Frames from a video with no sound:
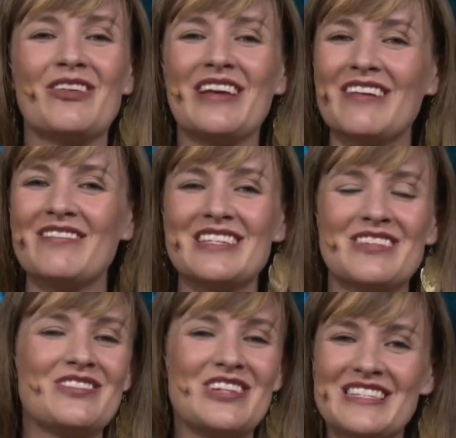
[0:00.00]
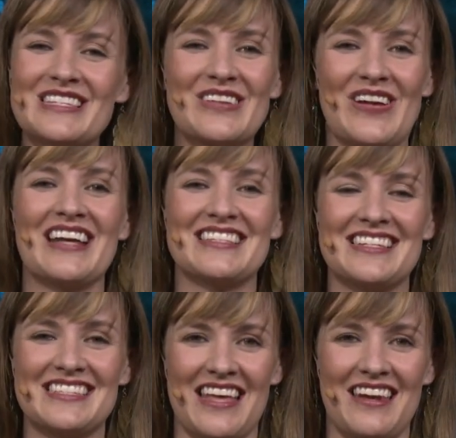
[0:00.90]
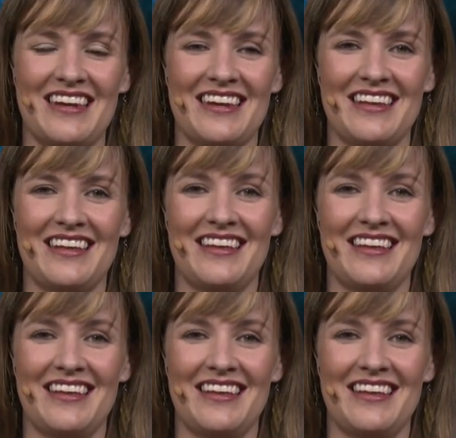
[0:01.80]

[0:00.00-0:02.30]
forgiveness of Jesus Christ his Son,